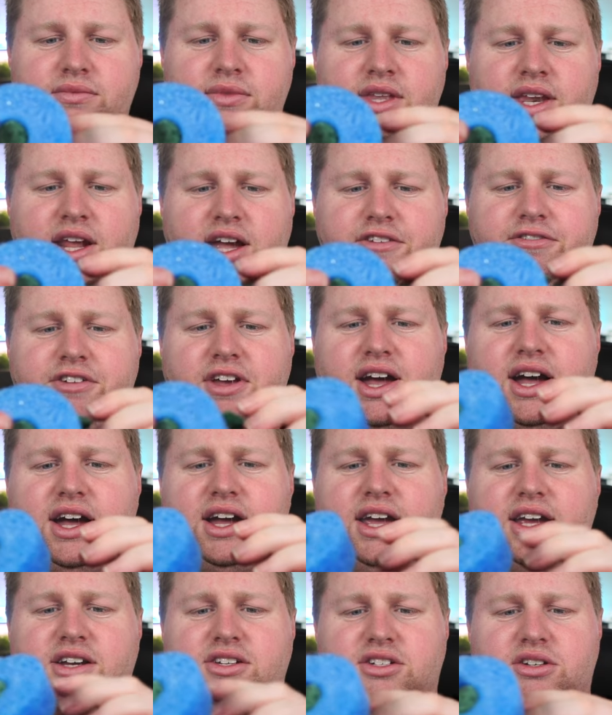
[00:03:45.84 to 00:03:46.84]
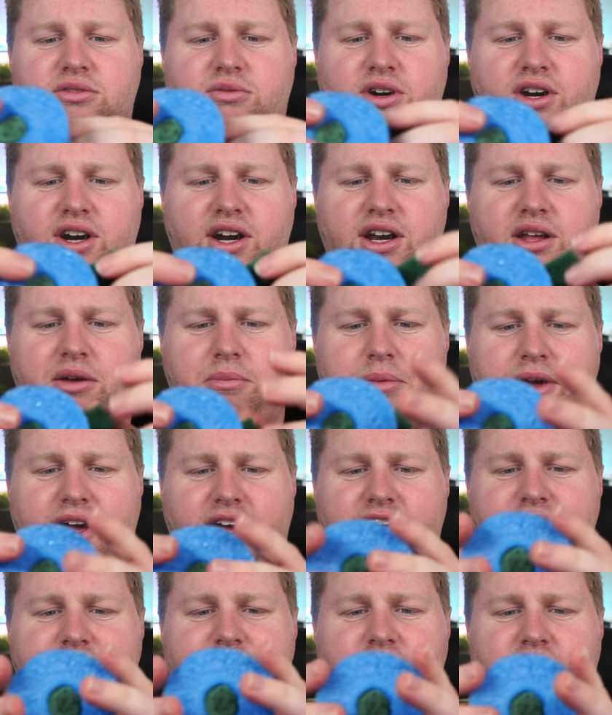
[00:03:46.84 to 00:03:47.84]
Now, if you are extra worried
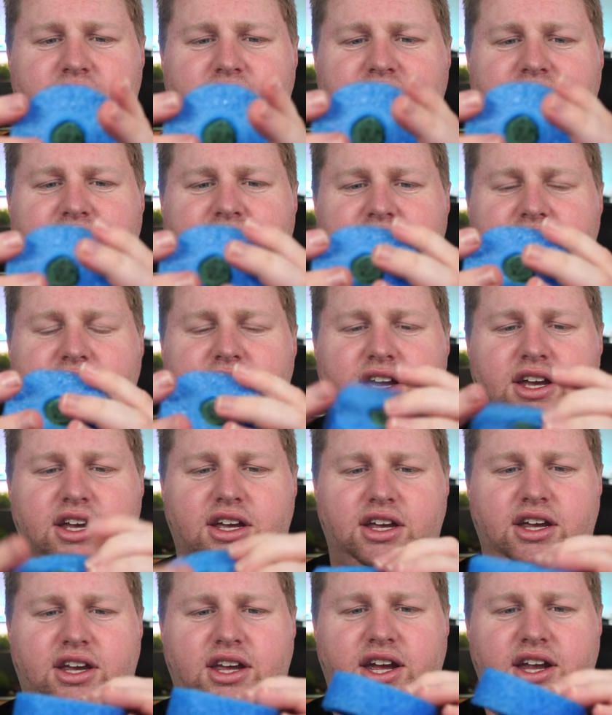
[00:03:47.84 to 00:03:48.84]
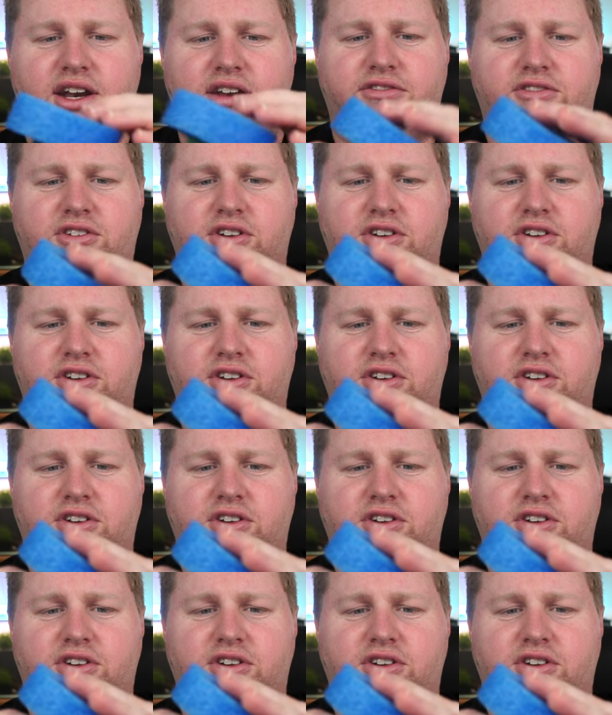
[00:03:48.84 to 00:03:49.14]
about it falling out, you can of